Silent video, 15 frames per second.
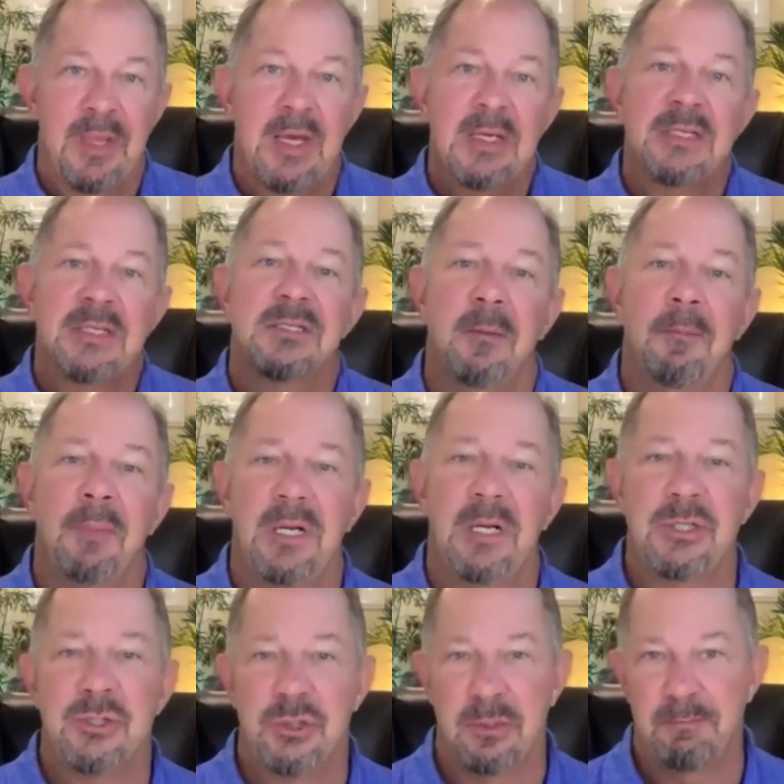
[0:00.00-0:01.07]
Somebody
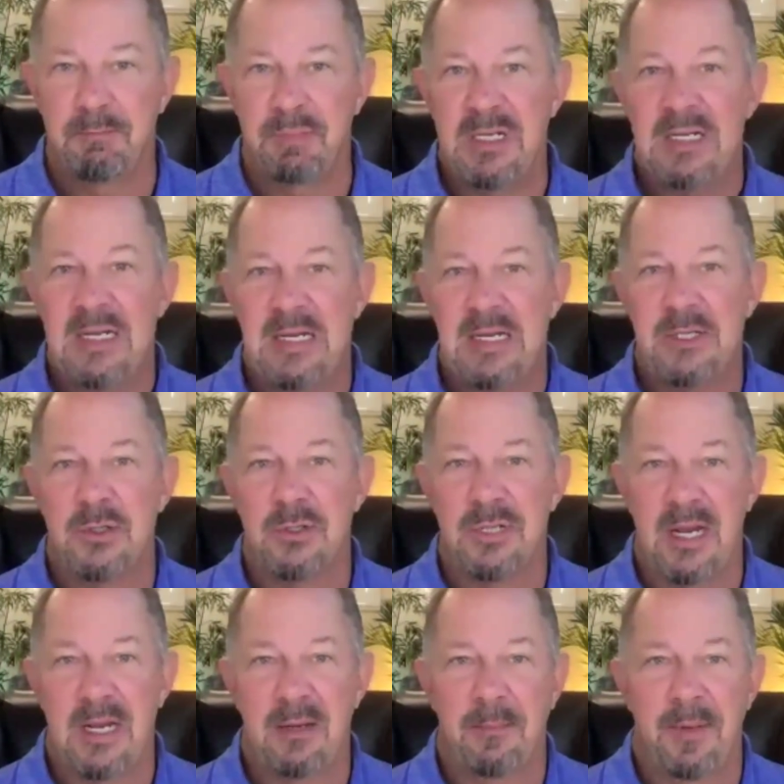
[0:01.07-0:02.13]
should be in your
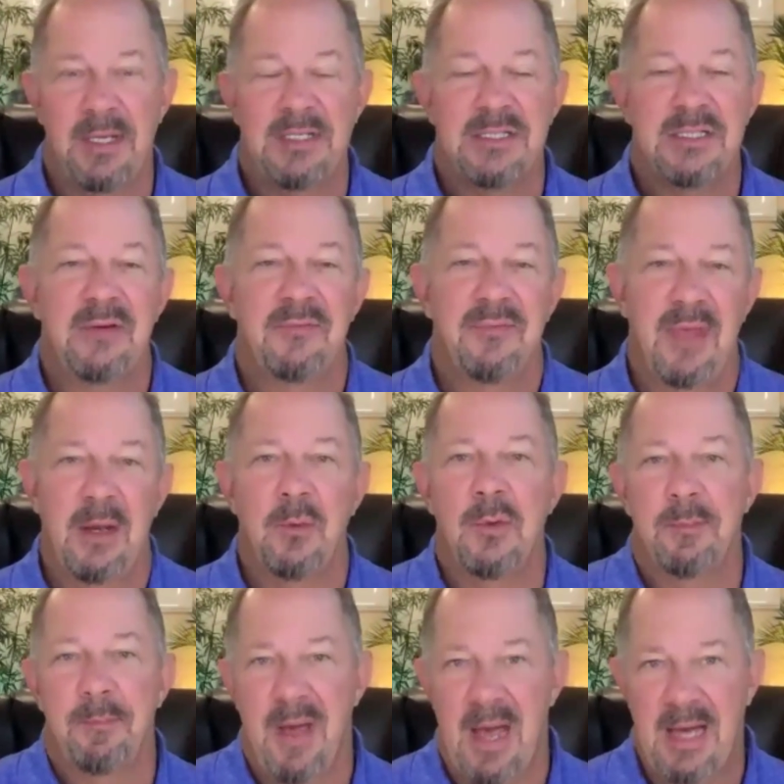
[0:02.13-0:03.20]
database if they would
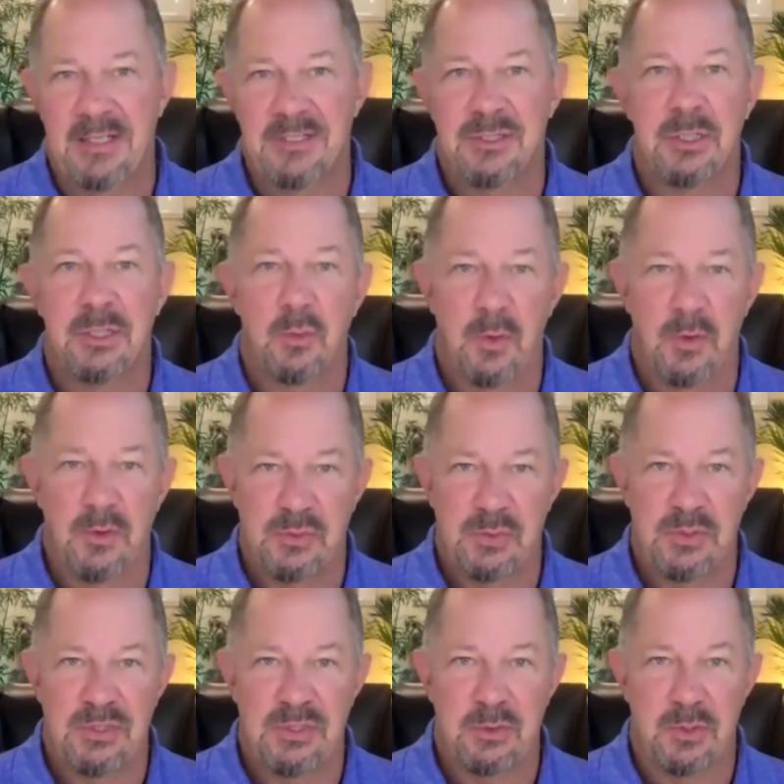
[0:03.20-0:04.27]
pass the grocery
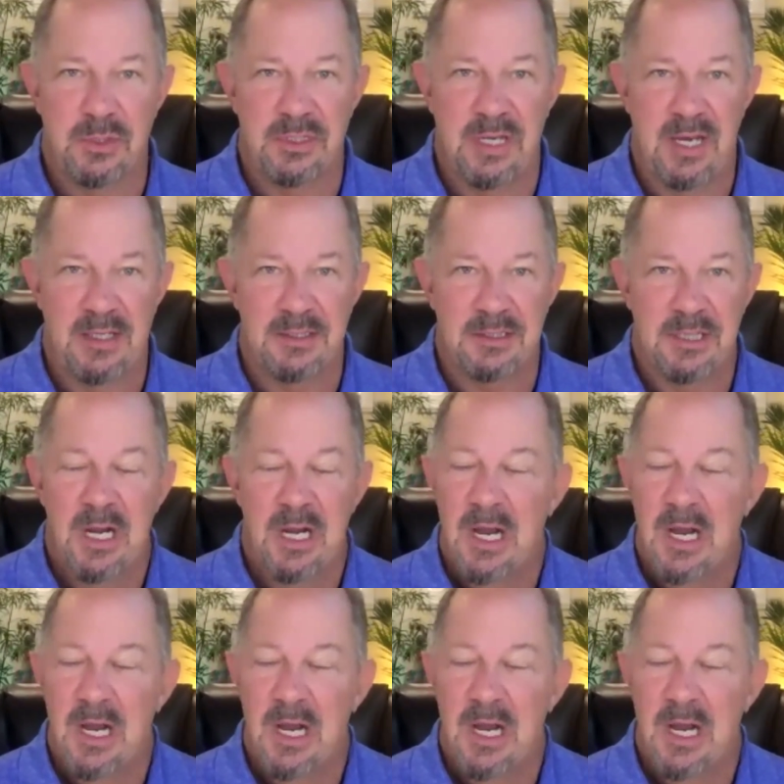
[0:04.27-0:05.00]
store test.